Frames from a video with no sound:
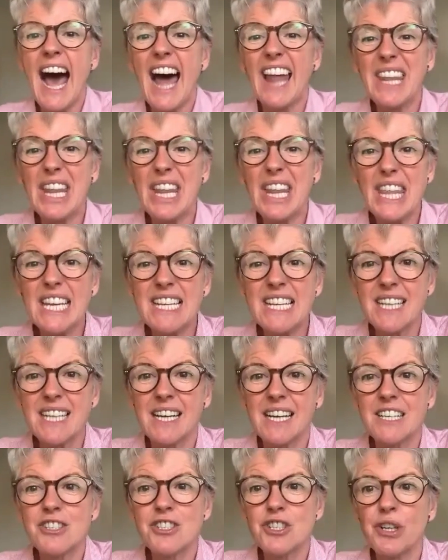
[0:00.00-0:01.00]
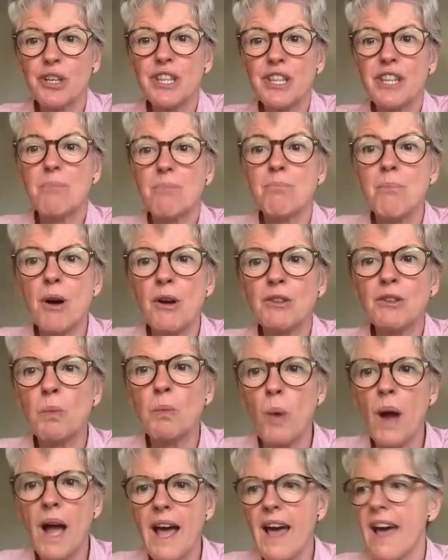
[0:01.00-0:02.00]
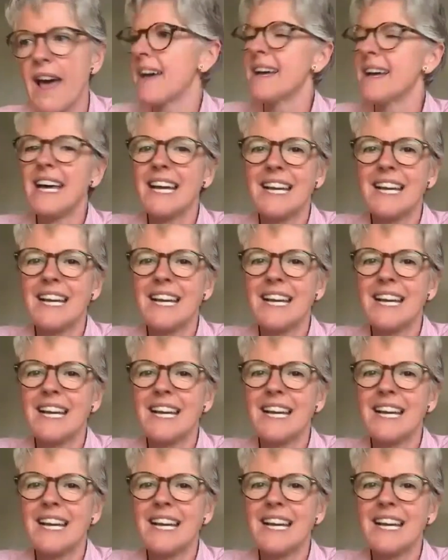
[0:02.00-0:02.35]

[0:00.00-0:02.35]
and the things I enjoyed the most were